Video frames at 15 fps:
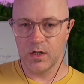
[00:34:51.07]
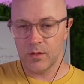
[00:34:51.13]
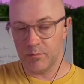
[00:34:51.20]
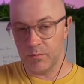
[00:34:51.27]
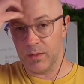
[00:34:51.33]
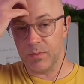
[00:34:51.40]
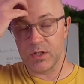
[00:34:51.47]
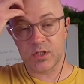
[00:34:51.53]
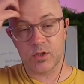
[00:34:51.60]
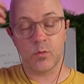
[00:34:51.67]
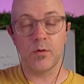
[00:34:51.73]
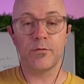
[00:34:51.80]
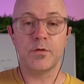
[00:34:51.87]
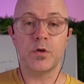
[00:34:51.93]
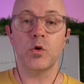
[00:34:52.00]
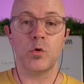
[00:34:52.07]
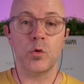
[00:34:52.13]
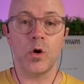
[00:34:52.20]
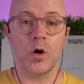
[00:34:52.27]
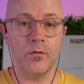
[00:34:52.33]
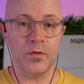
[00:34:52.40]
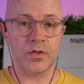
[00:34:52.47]
maybe it's a review
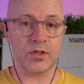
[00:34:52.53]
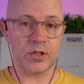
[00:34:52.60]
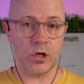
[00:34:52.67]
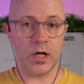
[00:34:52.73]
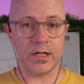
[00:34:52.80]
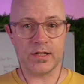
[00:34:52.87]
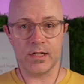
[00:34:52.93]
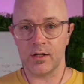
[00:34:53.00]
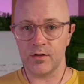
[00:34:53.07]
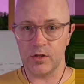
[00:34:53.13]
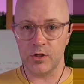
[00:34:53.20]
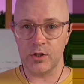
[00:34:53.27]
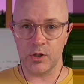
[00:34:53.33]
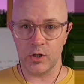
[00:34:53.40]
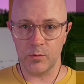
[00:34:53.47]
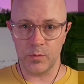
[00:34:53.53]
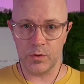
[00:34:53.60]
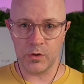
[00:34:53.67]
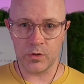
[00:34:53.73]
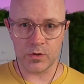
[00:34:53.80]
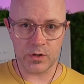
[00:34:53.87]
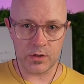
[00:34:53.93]
of a slide deck that you're going to be
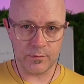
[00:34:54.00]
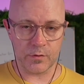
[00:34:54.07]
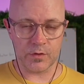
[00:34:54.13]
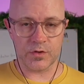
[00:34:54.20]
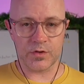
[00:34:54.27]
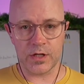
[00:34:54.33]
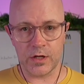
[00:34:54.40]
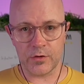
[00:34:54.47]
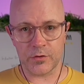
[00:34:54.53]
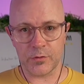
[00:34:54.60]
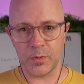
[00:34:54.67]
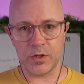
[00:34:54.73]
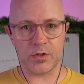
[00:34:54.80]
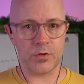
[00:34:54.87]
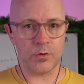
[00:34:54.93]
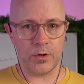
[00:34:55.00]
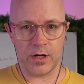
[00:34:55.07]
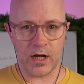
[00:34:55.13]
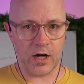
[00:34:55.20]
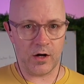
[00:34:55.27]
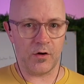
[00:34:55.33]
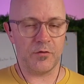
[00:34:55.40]
using for a sales pitch or an
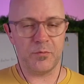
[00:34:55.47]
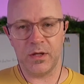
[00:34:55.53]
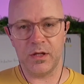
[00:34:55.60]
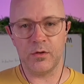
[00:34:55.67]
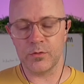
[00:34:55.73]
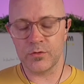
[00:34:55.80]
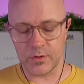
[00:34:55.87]
RFP or